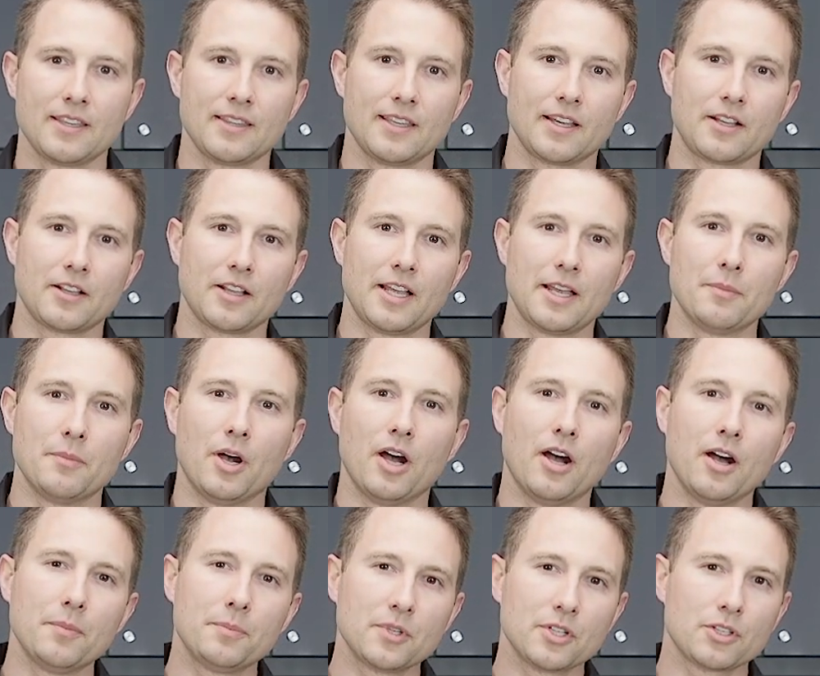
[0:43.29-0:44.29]
They claim
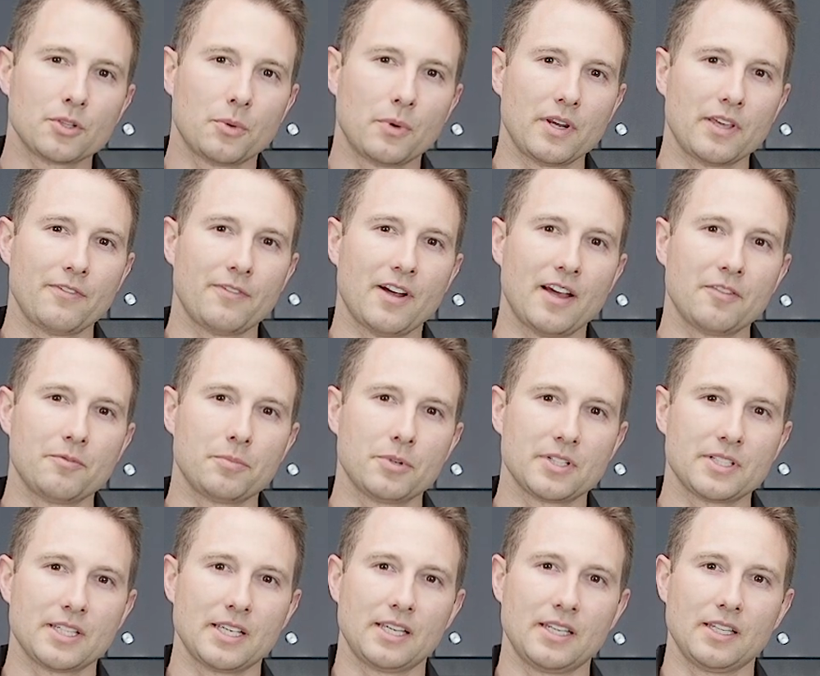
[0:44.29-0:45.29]
up to twenty-five
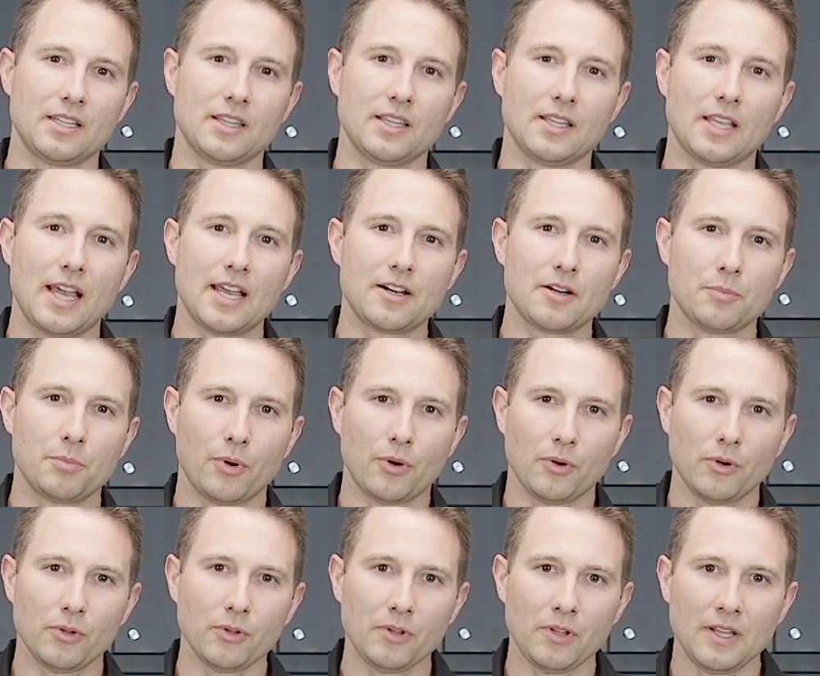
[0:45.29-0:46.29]
percent lighter
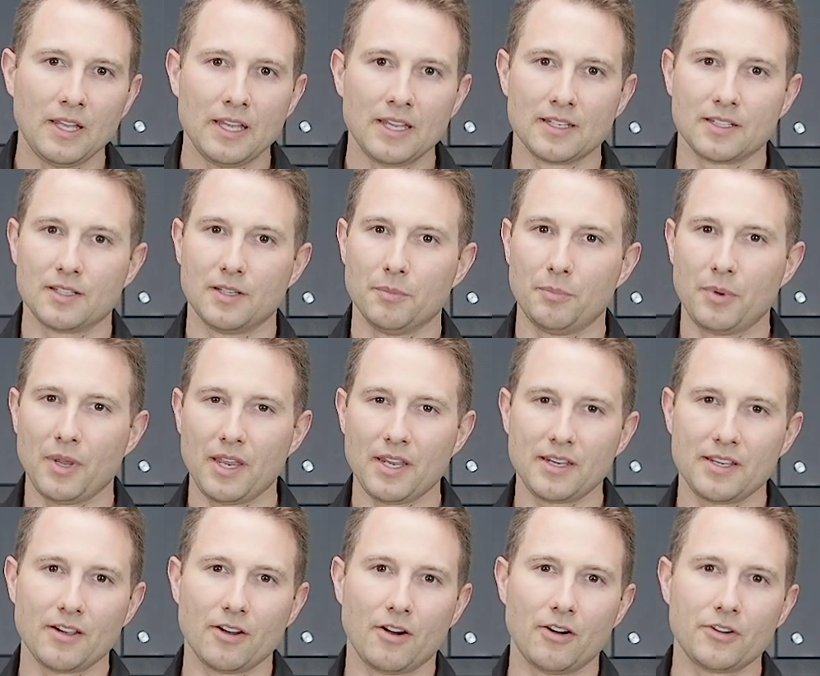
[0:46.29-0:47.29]
pull
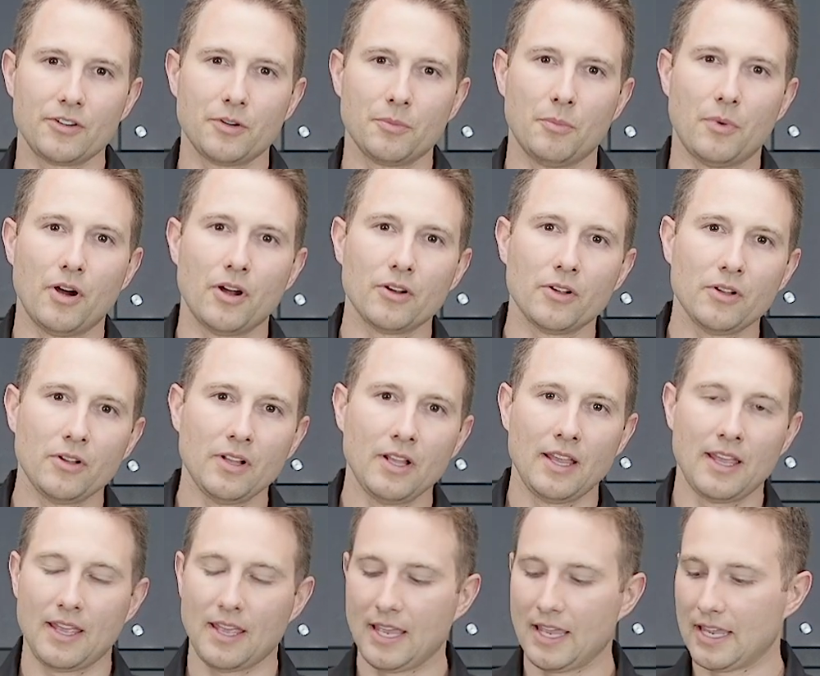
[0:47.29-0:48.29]
depending on your
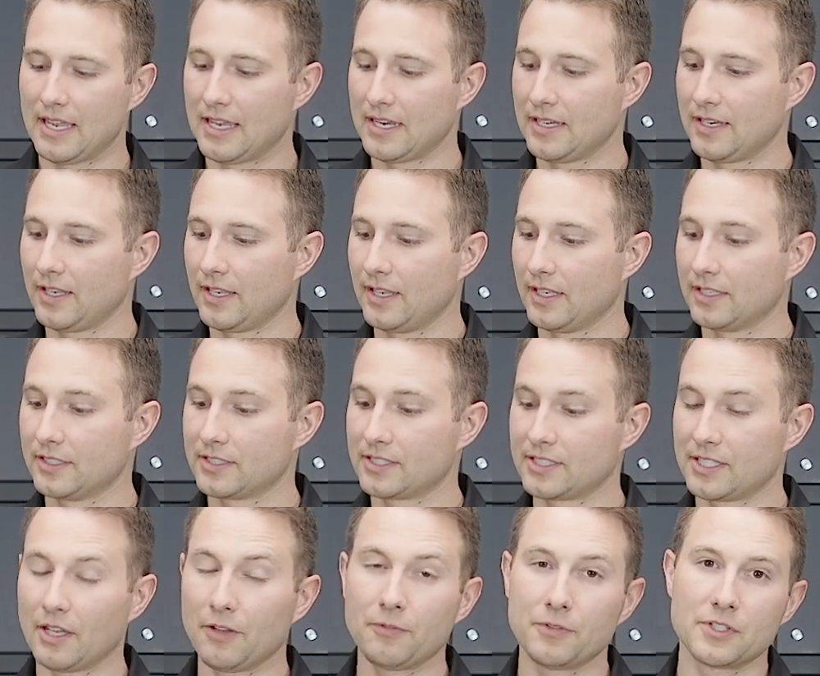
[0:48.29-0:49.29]
model, and it's
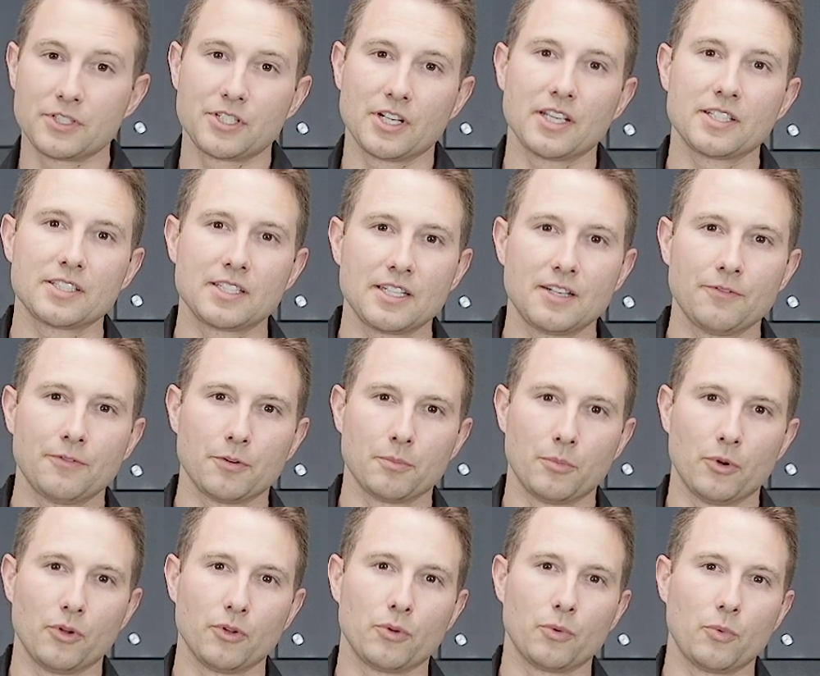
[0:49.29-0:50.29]
self-adjusting
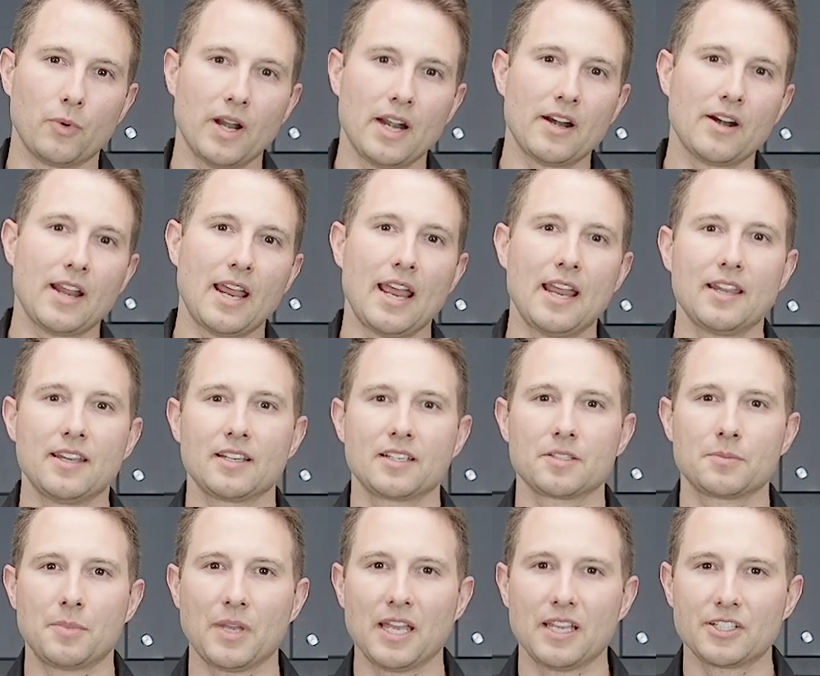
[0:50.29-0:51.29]
for both wear and
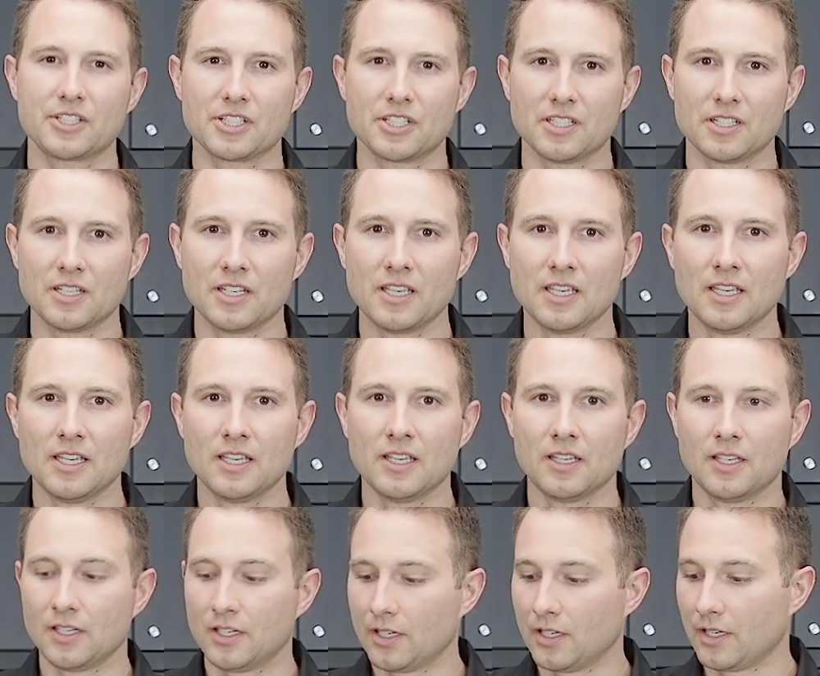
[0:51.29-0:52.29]
expansion.
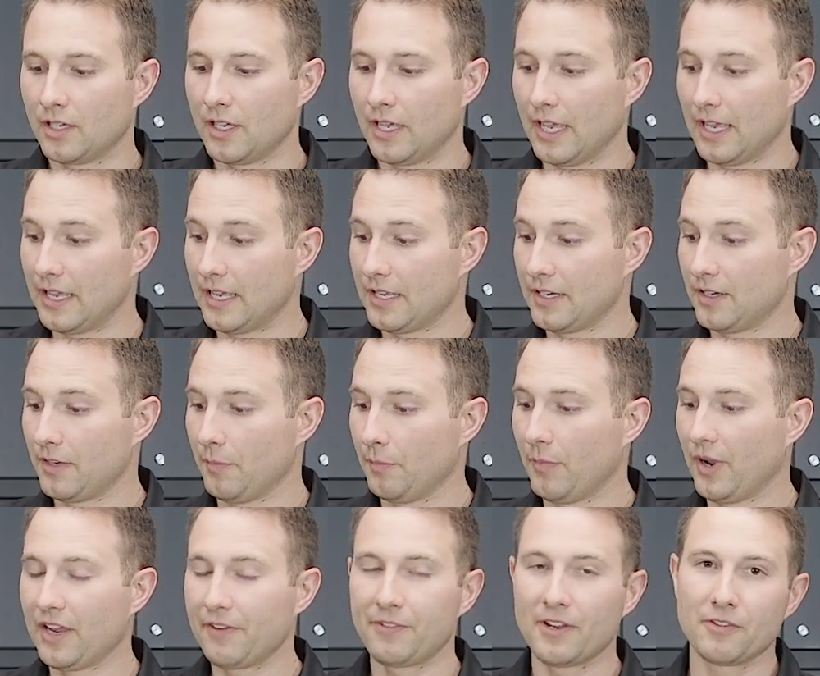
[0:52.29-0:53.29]
And
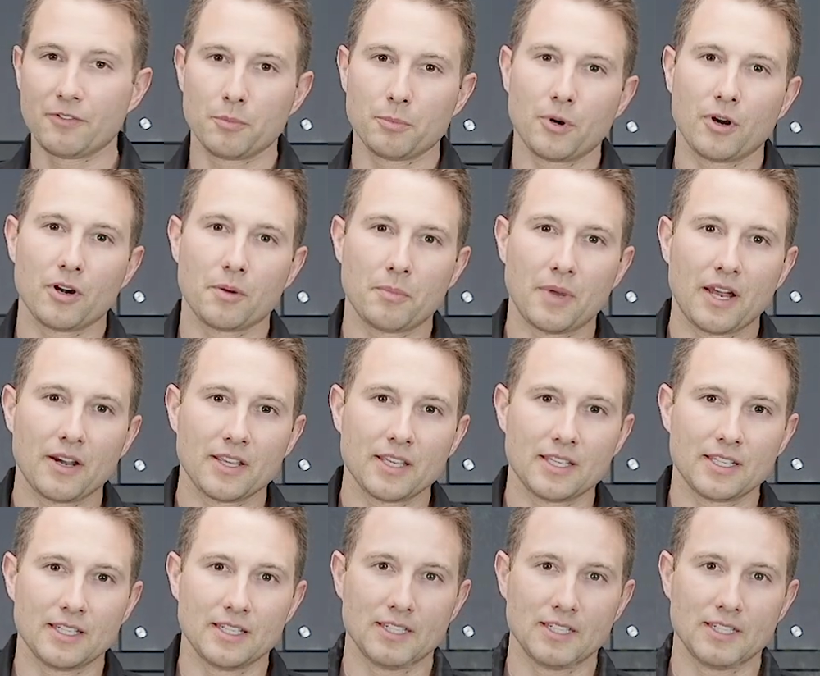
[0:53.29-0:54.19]
my favorite part about it